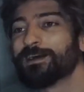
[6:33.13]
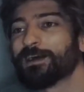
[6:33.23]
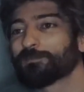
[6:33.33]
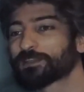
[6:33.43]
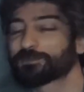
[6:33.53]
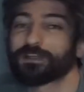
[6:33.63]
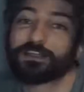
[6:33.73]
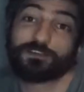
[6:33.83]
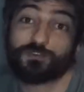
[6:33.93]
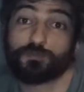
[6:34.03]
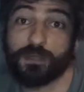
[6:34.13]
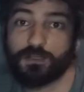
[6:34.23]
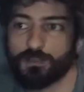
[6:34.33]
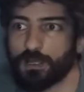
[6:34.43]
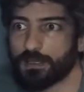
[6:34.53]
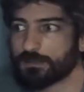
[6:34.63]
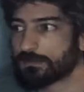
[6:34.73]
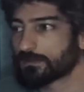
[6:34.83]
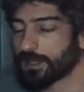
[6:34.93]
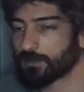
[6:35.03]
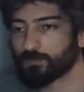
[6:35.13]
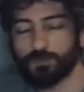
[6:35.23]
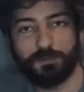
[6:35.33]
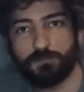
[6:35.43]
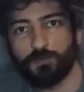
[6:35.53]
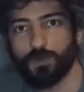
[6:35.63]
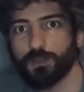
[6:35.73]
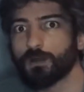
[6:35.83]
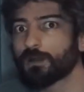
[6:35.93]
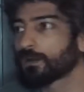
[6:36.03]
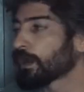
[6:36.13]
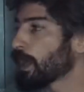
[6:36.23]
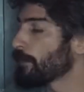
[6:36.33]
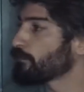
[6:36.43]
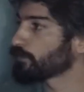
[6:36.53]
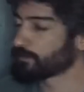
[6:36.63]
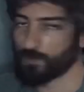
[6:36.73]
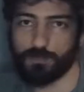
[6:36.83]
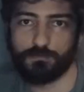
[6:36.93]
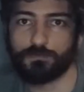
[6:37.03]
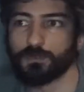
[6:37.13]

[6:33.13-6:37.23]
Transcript: I'm explaining this to my clients, like give me 1 hour for 1